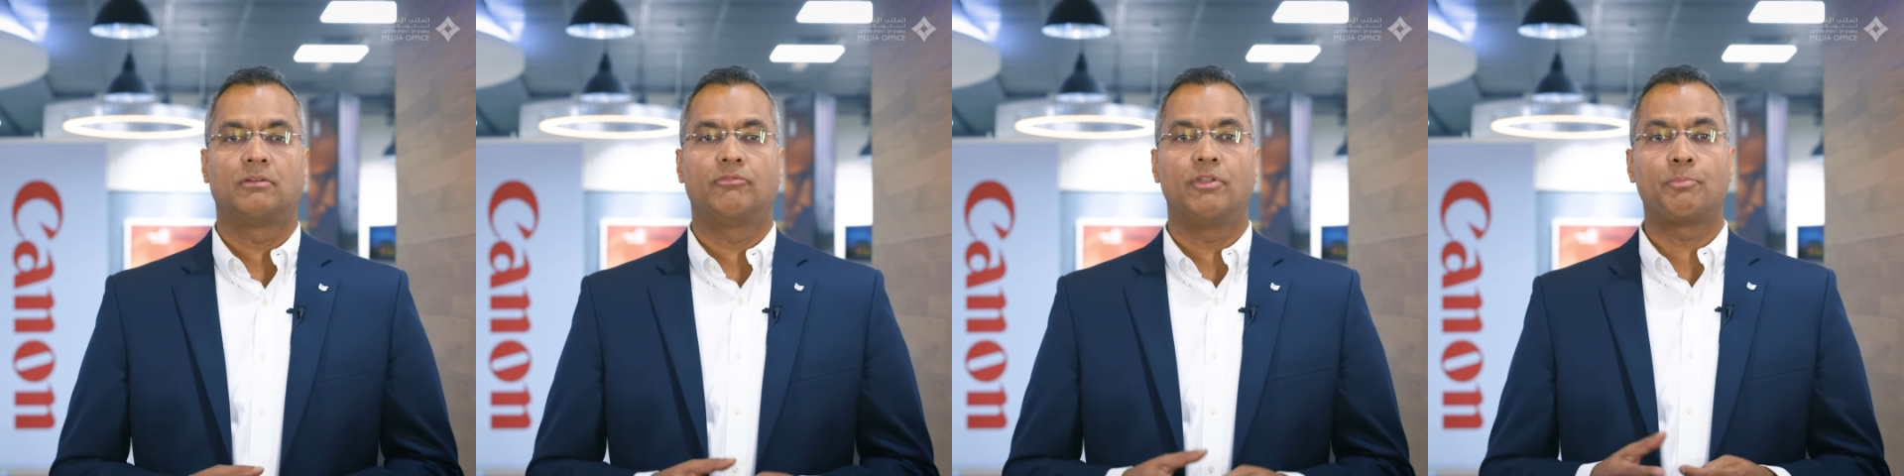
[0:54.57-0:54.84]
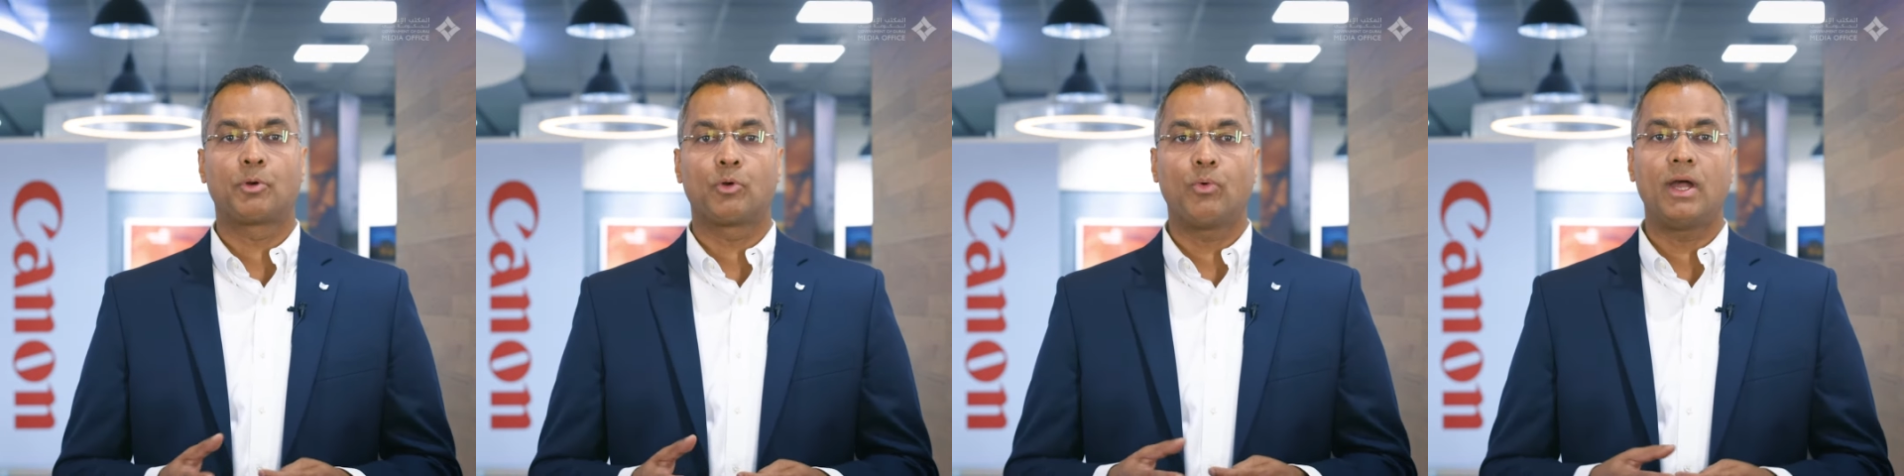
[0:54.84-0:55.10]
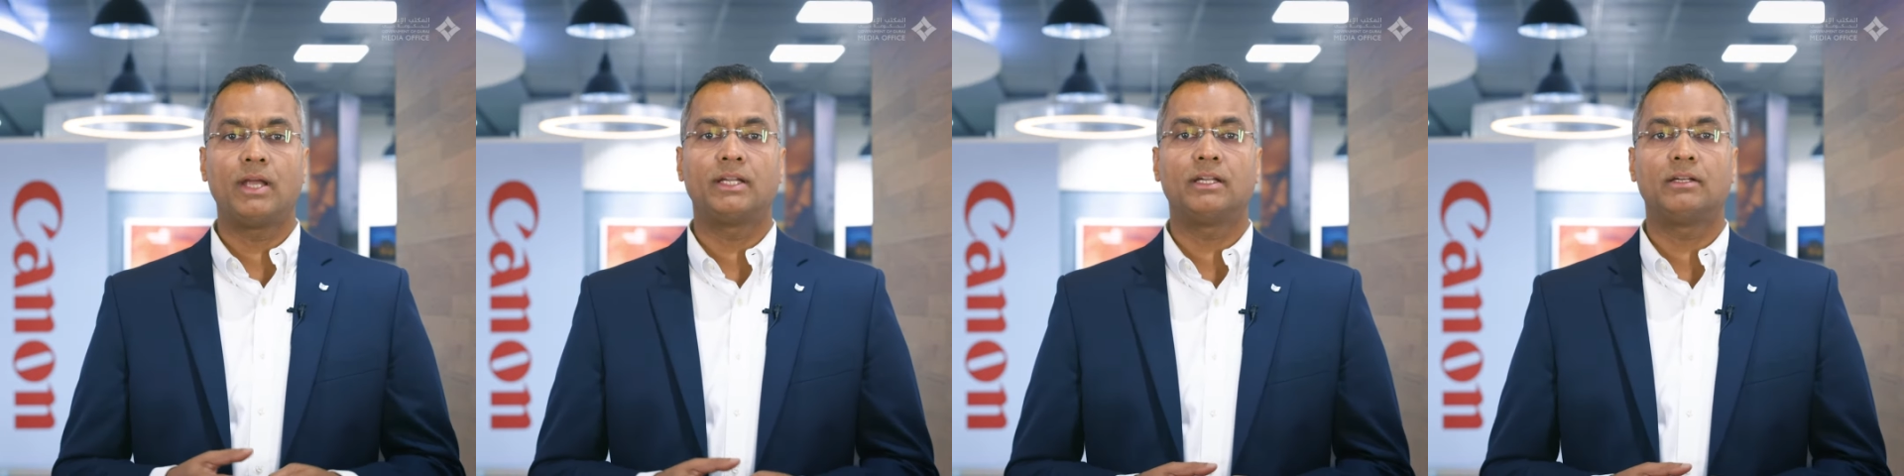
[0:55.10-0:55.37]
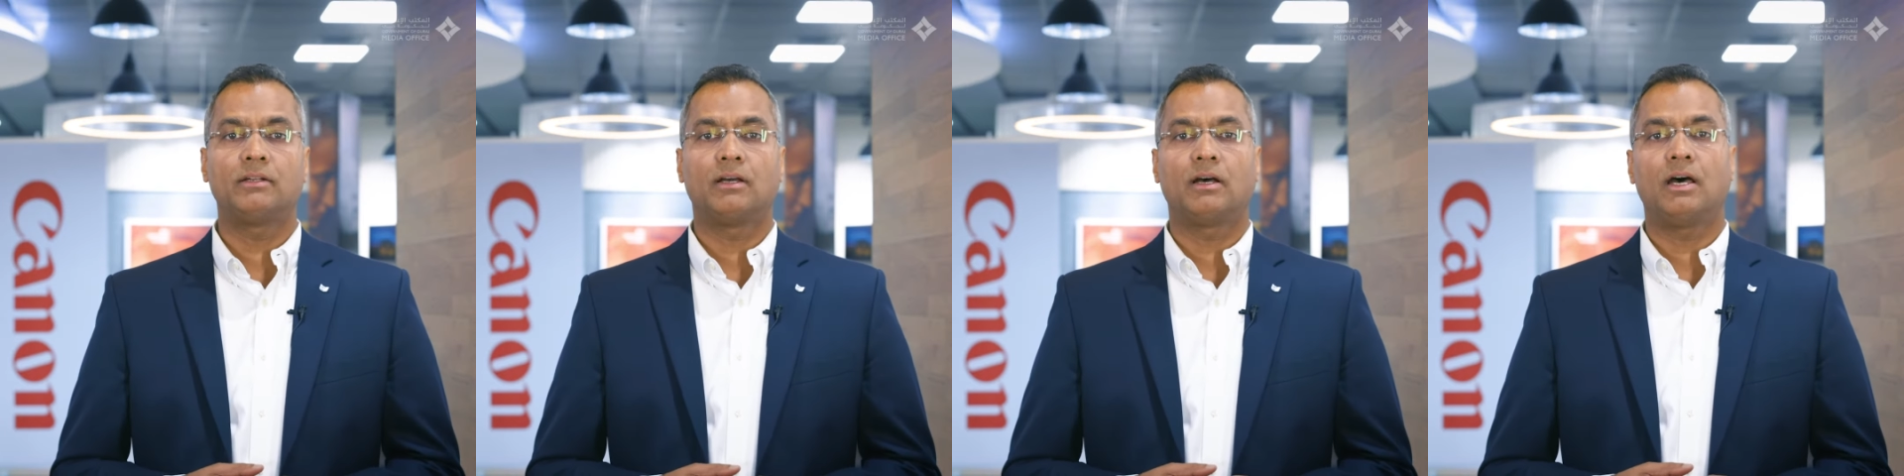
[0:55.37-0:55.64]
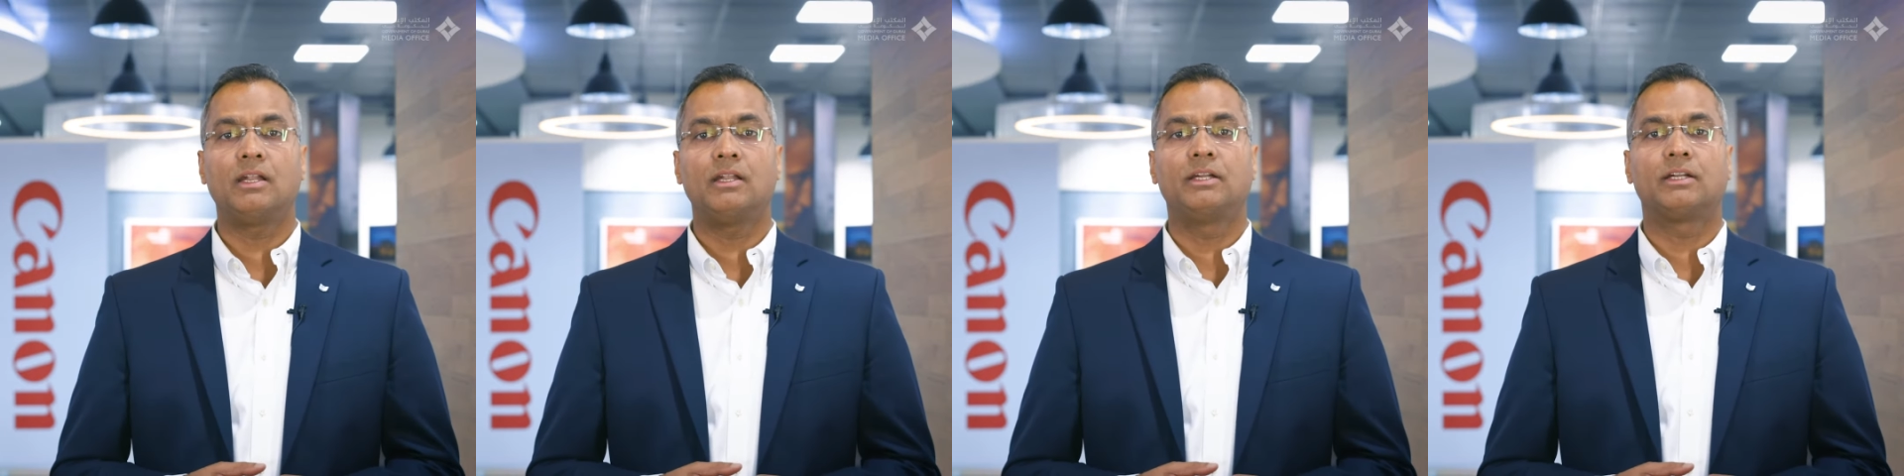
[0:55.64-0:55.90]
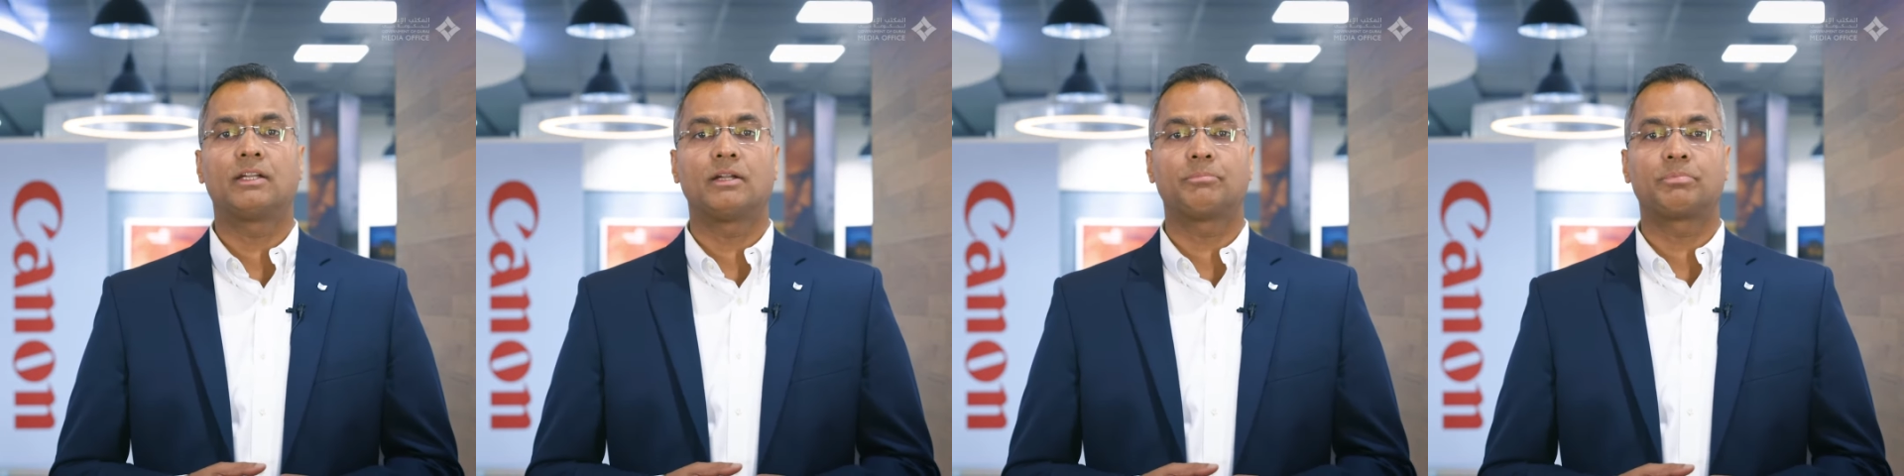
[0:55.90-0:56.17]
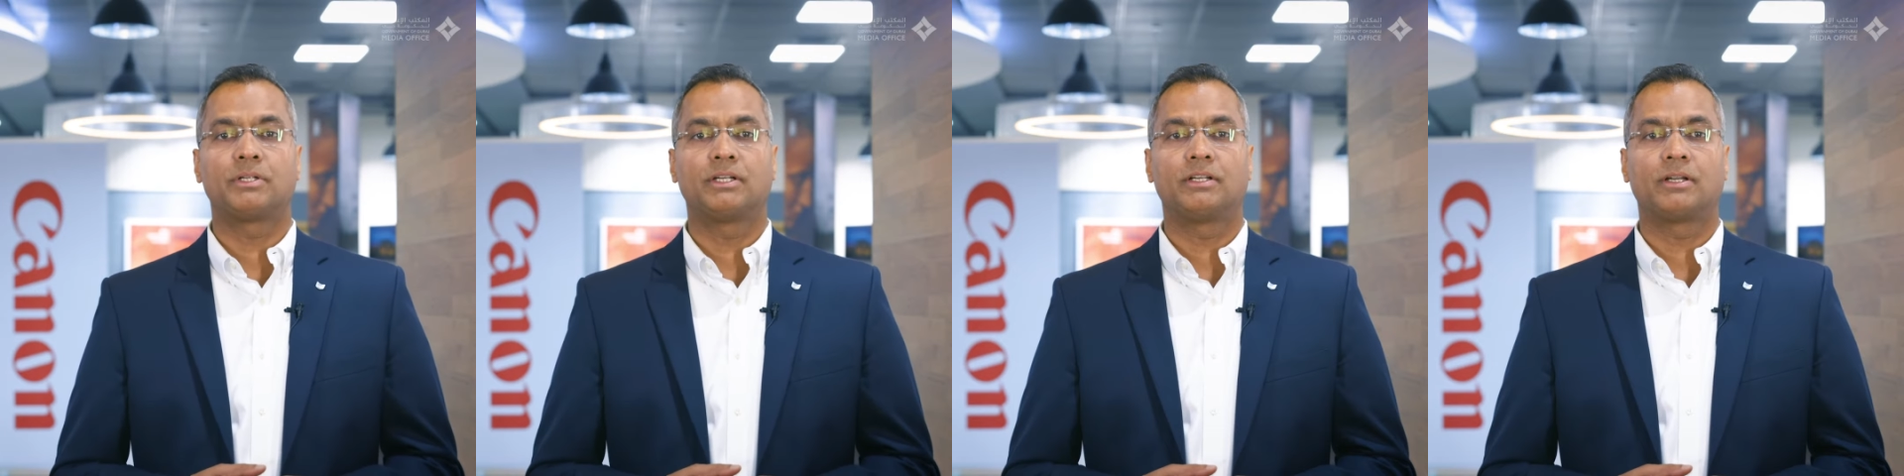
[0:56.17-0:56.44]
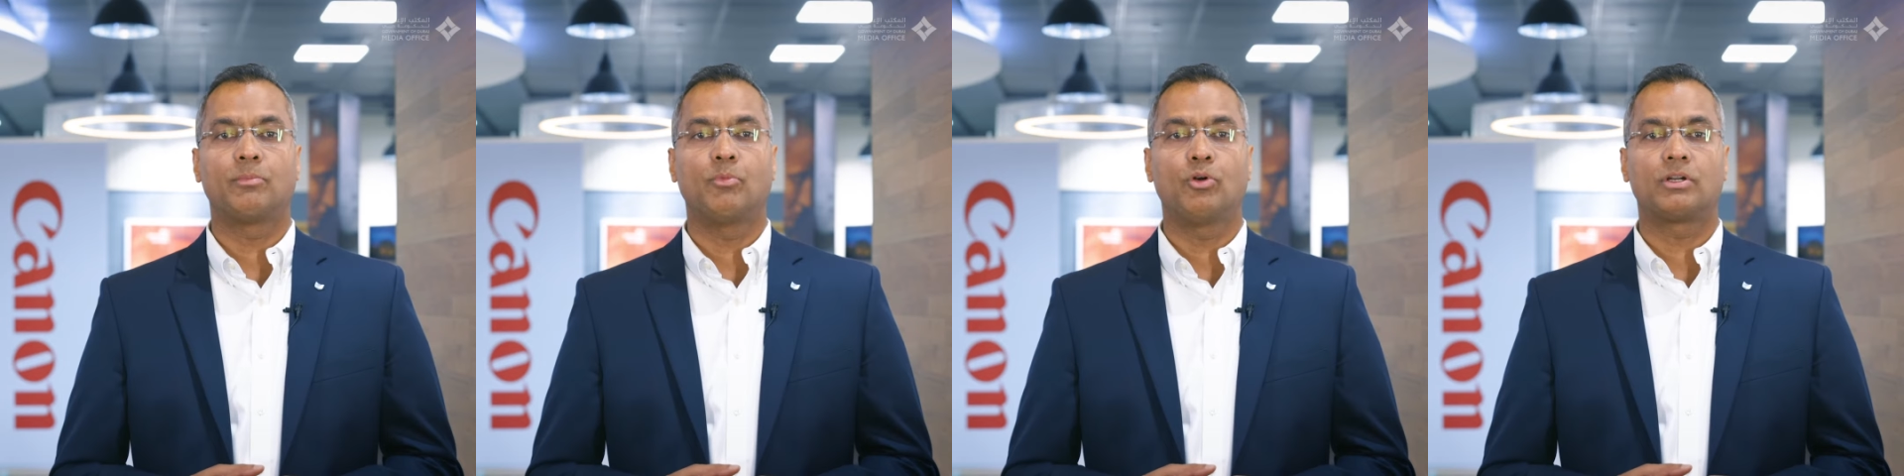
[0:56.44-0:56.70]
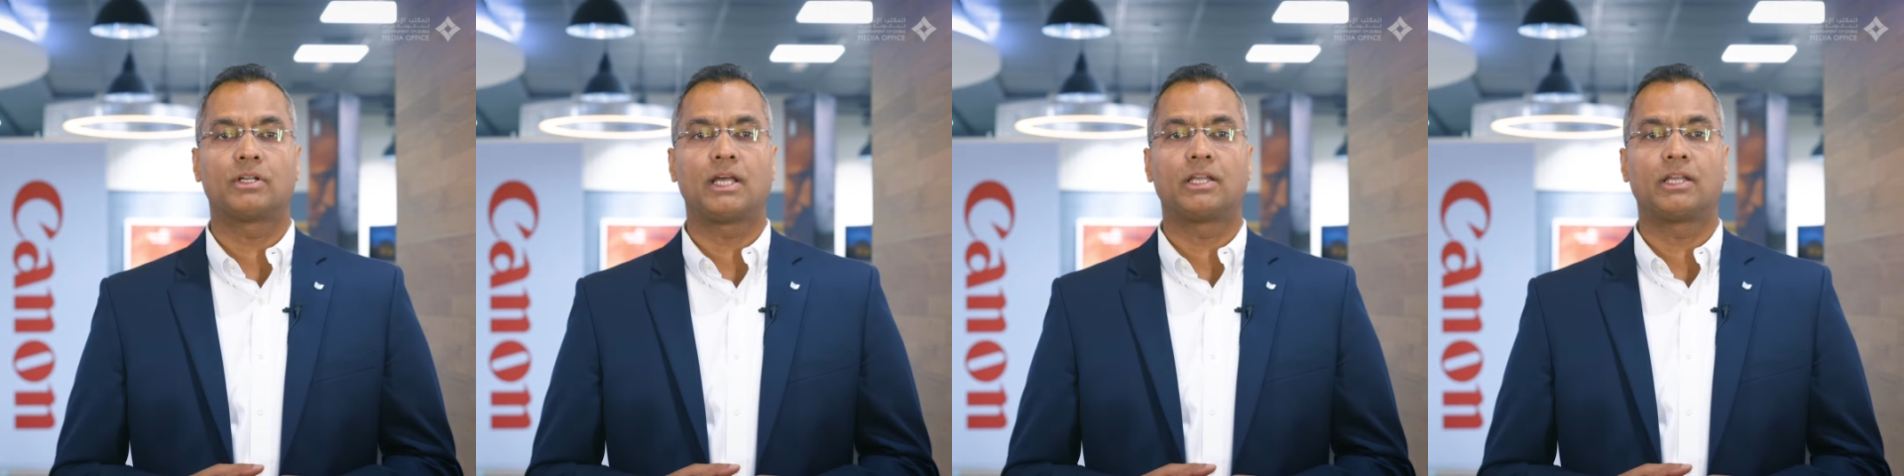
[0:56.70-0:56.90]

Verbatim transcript: We provided uninterrupted remote